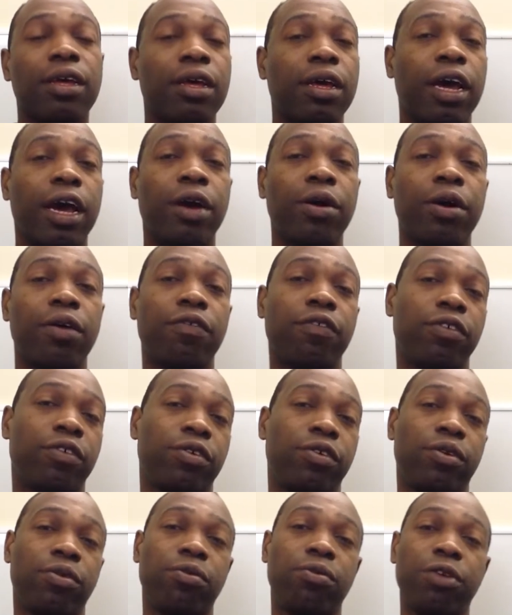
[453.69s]
However,
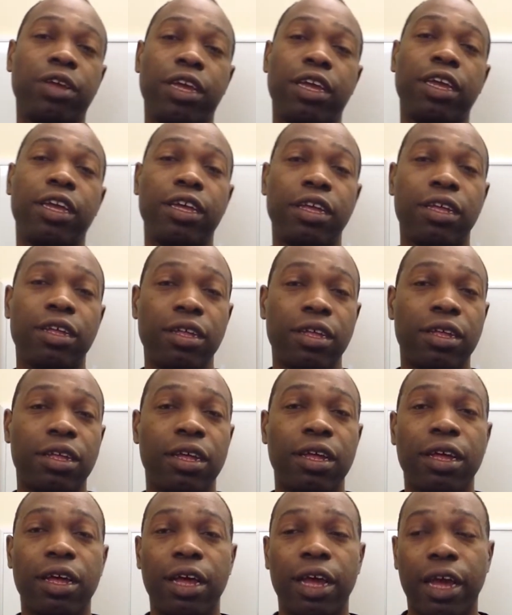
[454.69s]
we
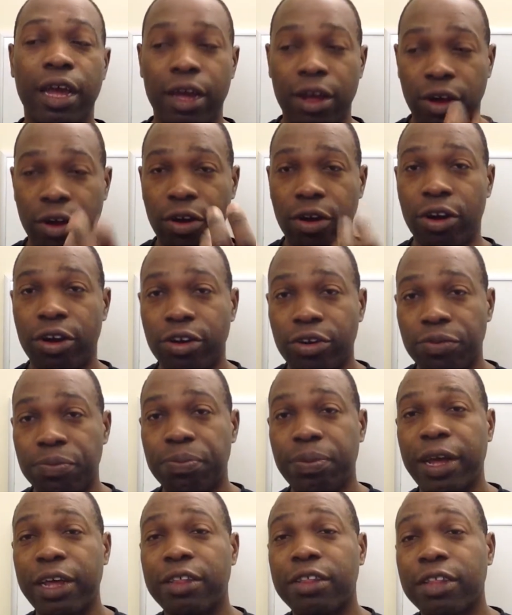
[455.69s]
are
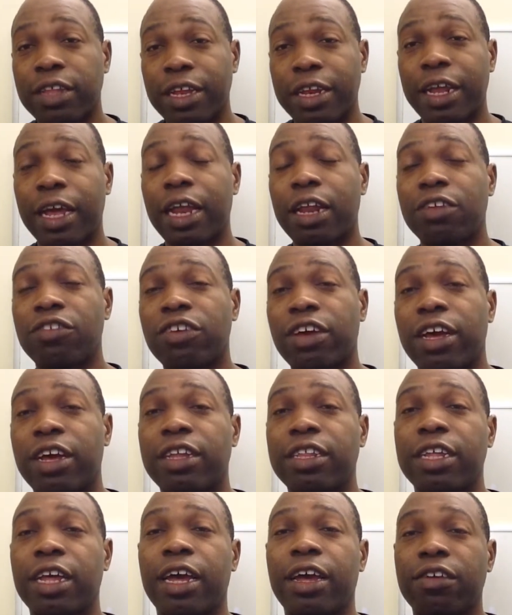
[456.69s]
best
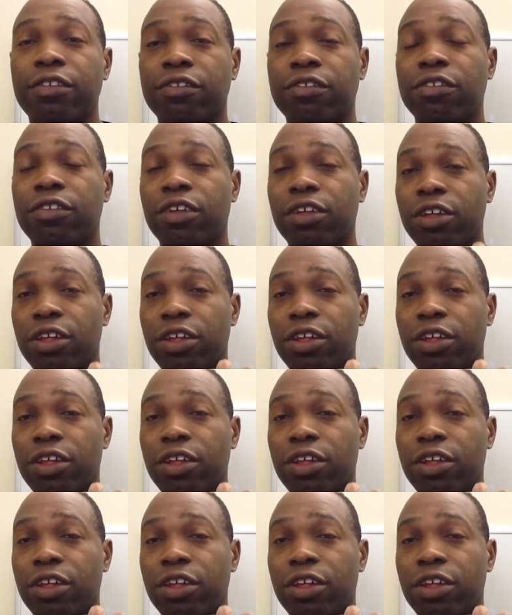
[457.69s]
analogized as